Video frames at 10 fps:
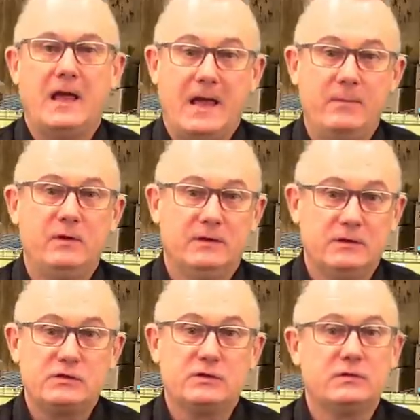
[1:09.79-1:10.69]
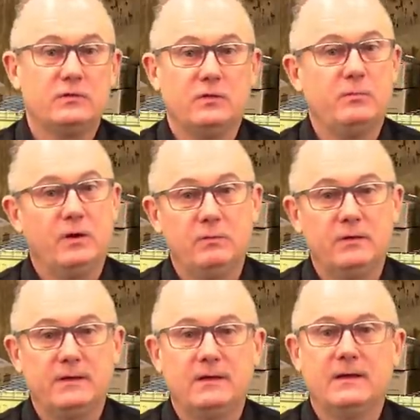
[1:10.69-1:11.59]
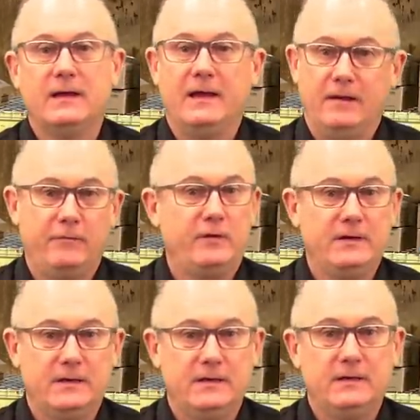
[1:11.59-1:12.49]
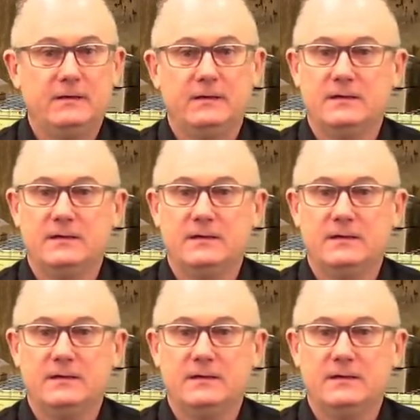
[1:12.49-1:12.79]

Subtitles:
ammunition to the public every day.